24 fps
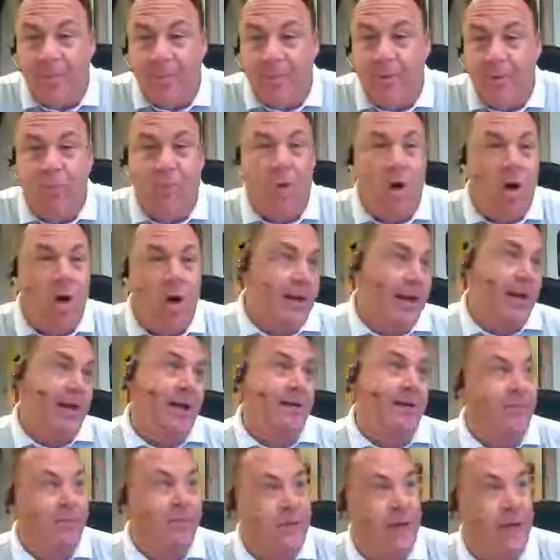schlupp and walk
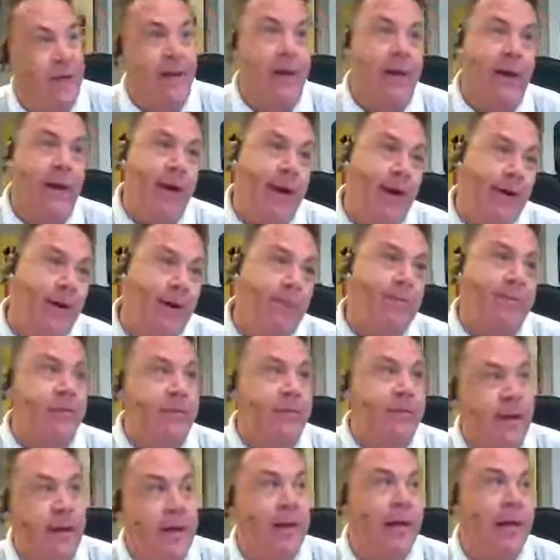in and say, you know,
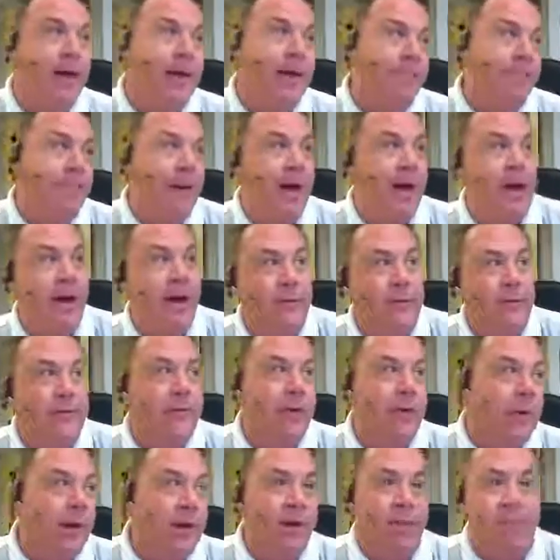I'm thinking about
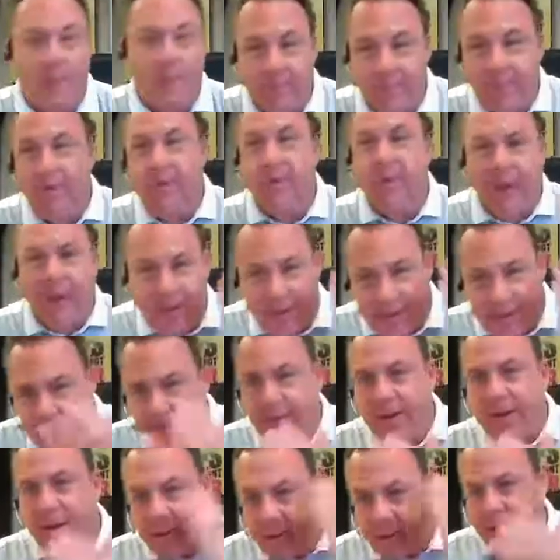starting. I mean, you
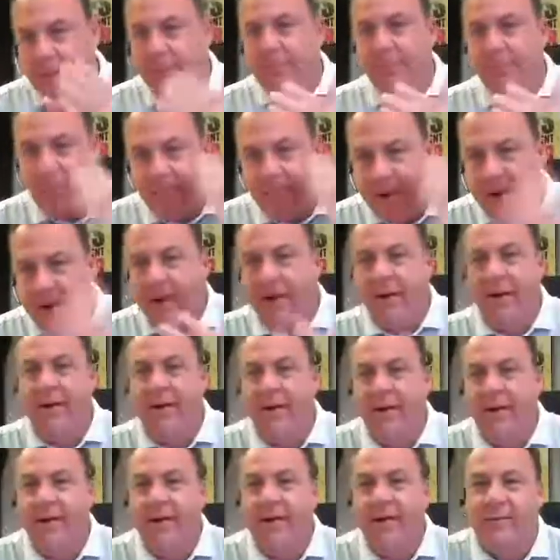gotta come
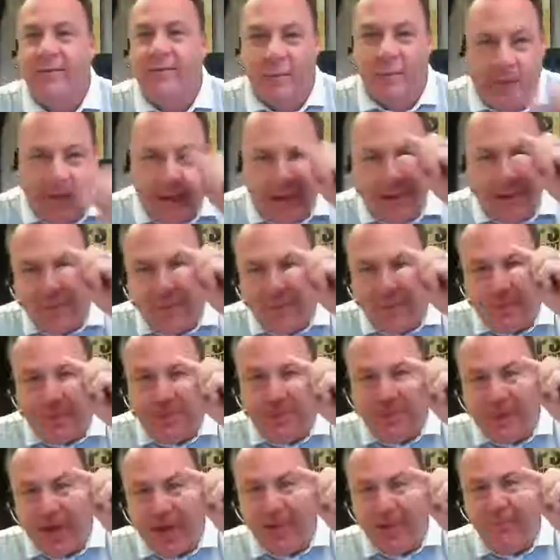prepared. They only got this
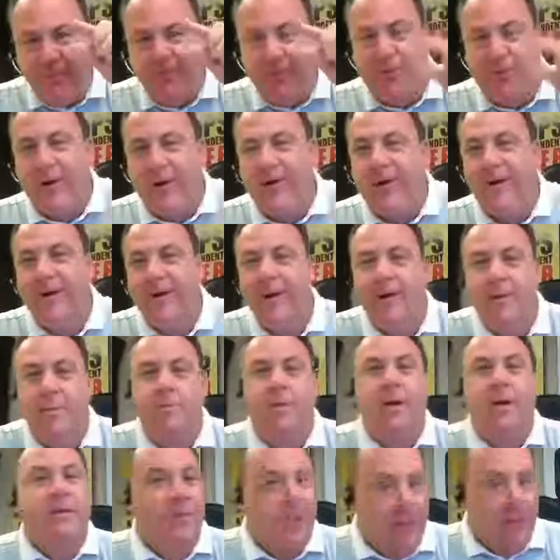much time for you,
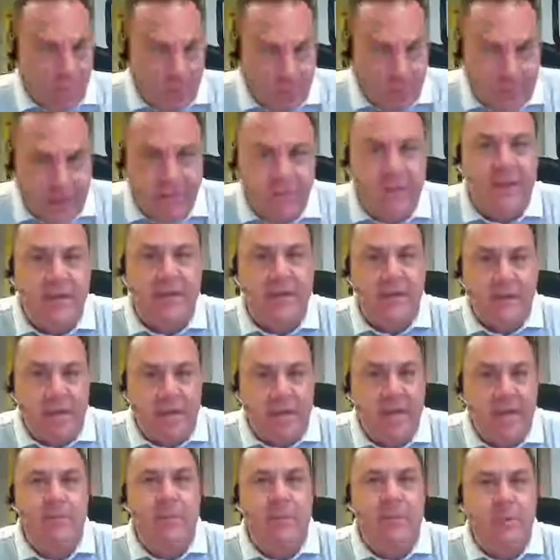but they will give you the
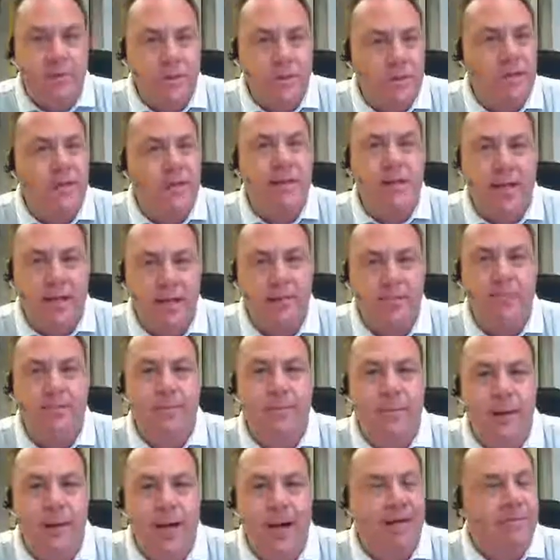time most of the
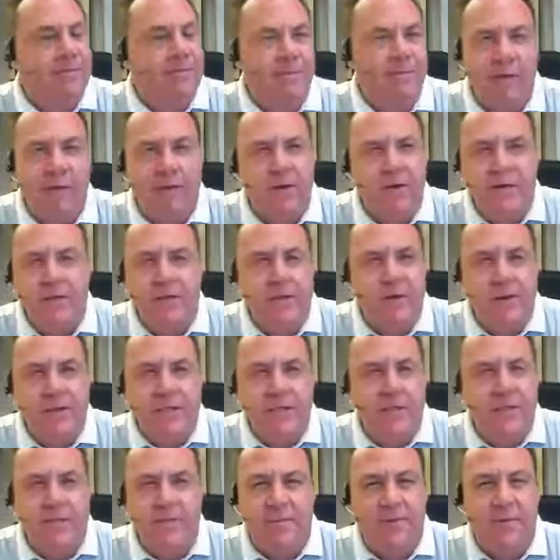time. I have very
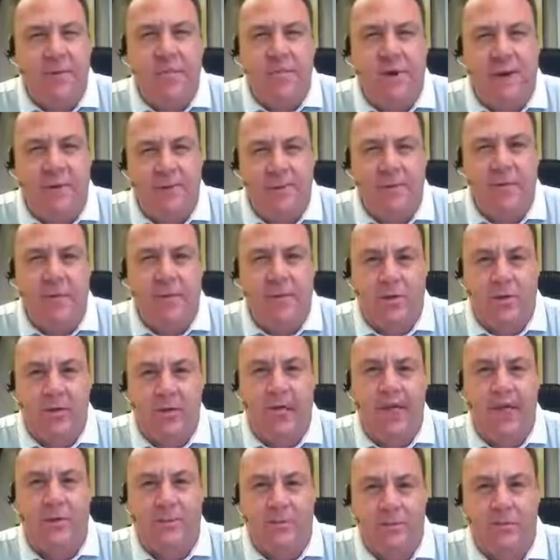few examples where I've been
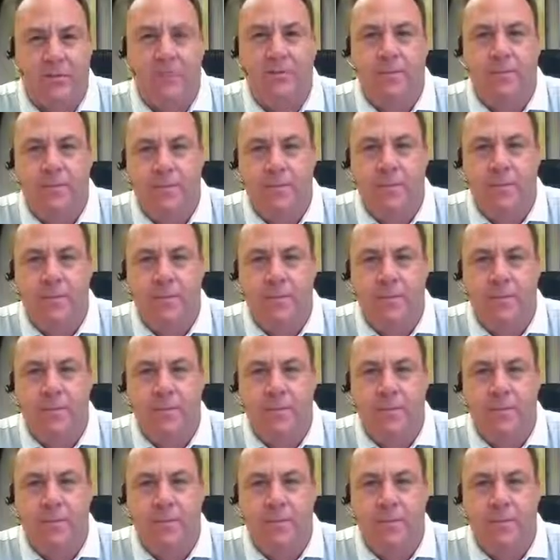turned down.